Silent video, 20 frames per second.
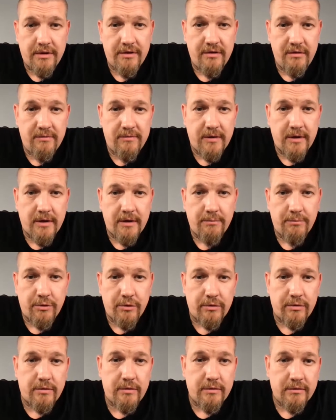DeFi
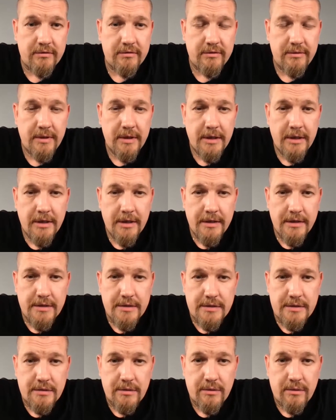protocols.
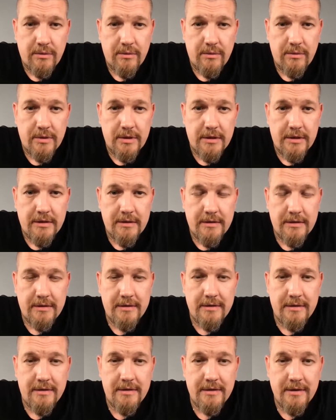So
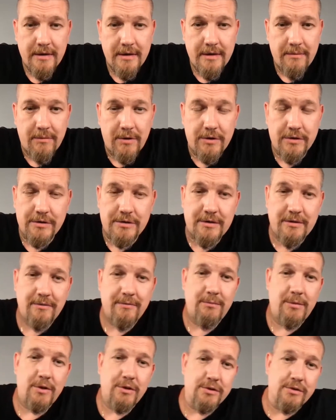because of
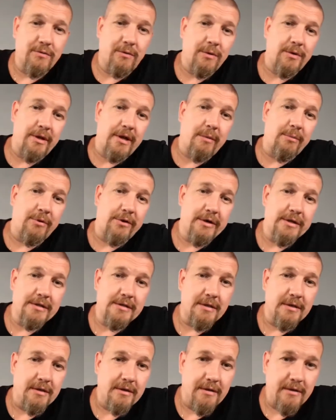all the upgrades
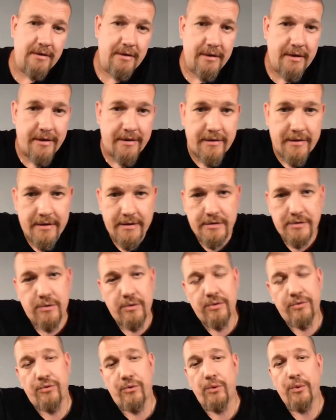the ETH has
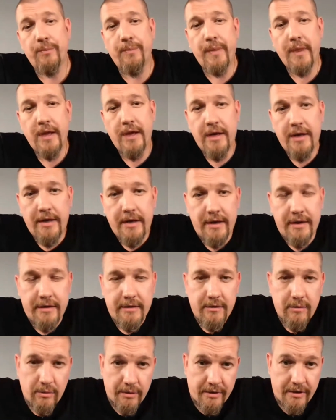gone through,
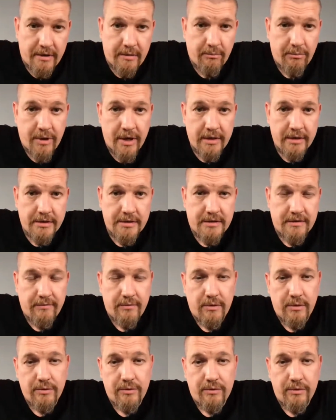and all the compilers have
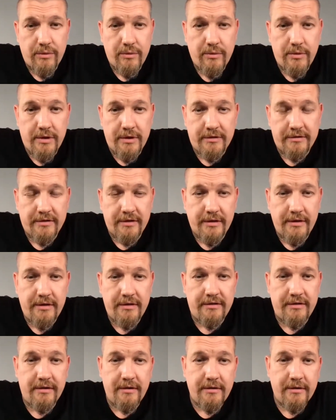gone through in
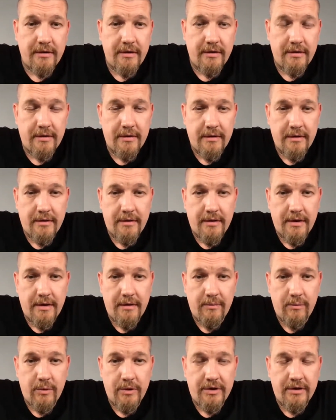Solidity, we
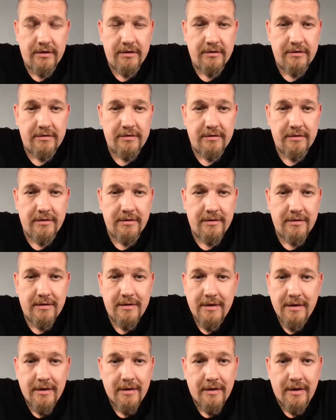didn't
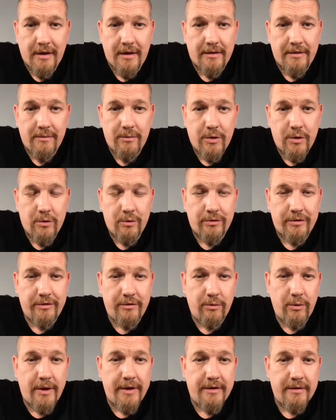we couldn't
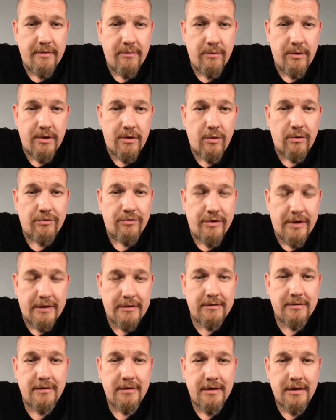do anything with the
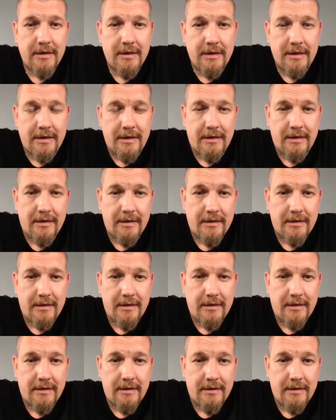contract
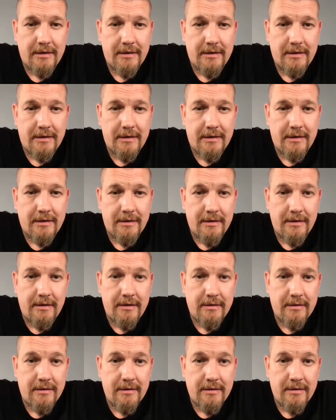in
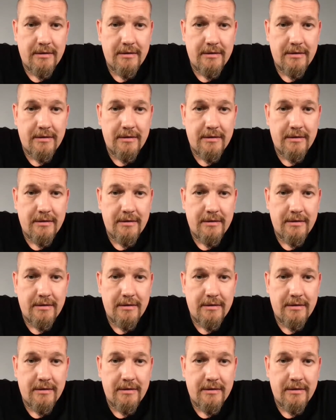the